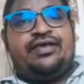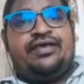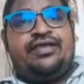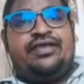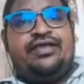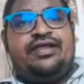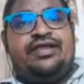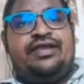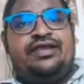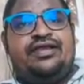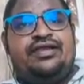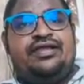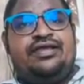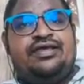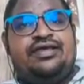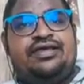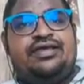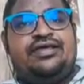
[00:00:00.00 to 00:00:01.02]

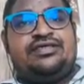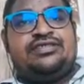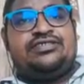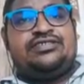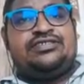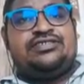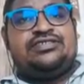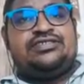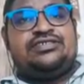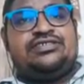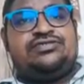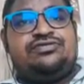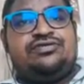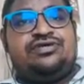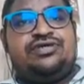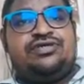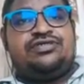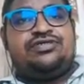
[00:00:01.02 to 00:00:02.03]
LA is
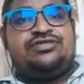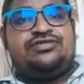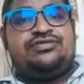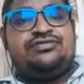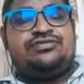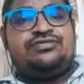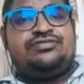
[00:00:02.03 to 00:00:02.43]
equal to